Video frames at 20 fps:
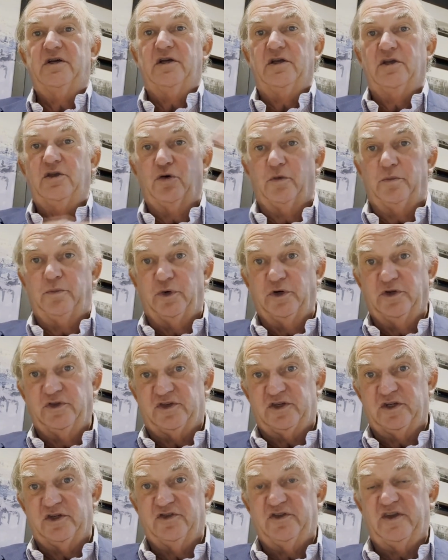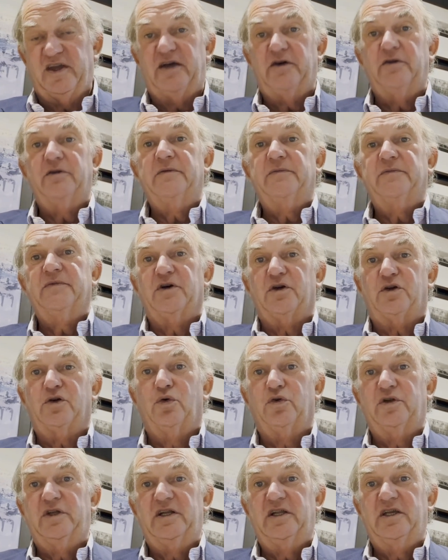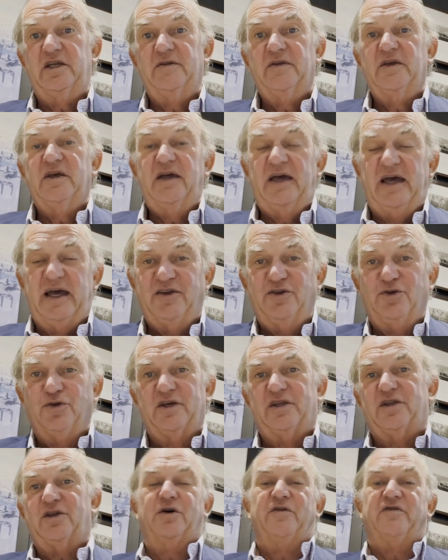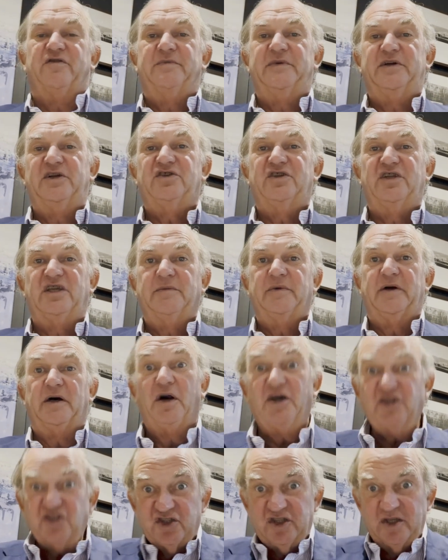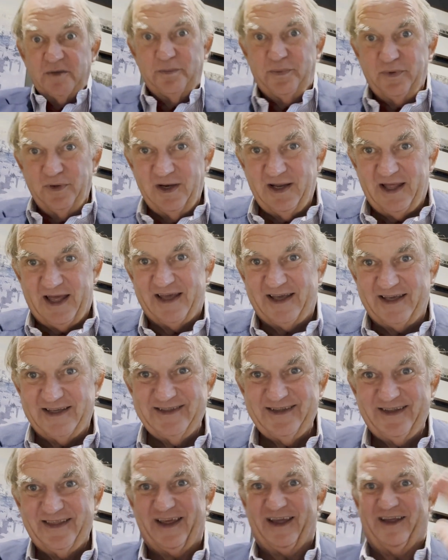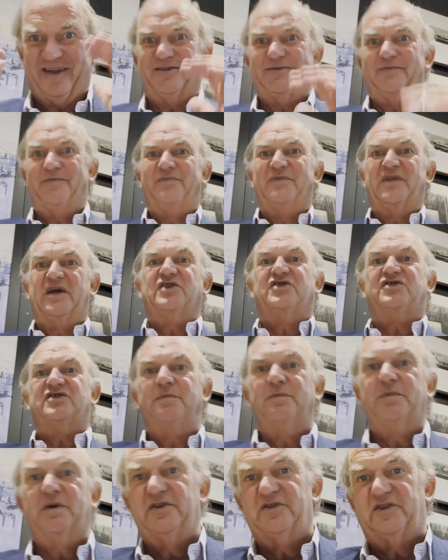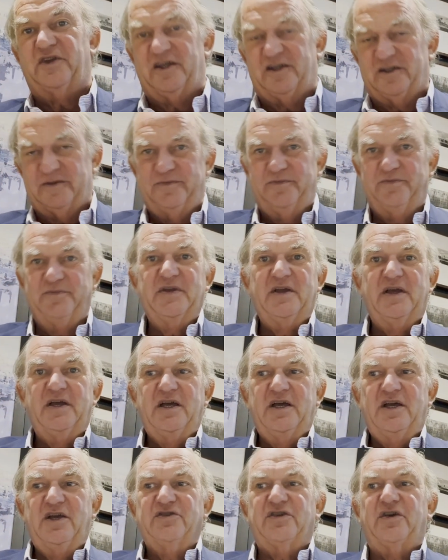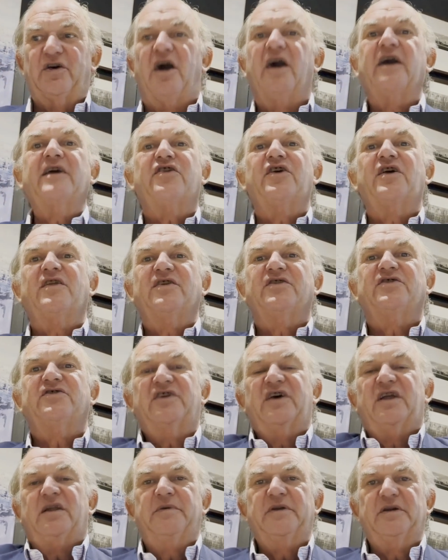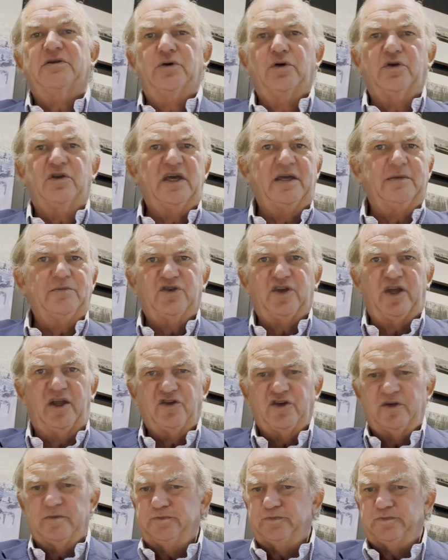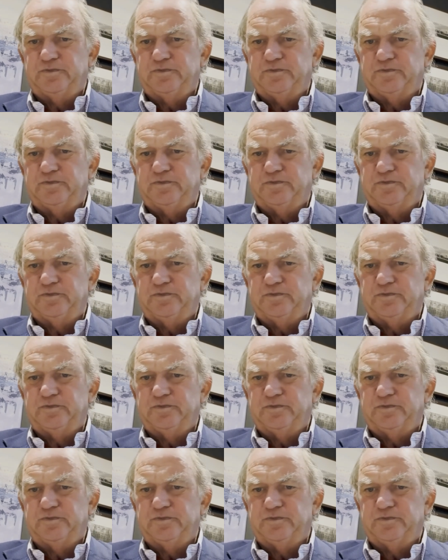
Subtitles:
Your points goes down accordingly, and you get a confirmation email. As simple as that. As simple as that. So I think this is going to be a real game changer.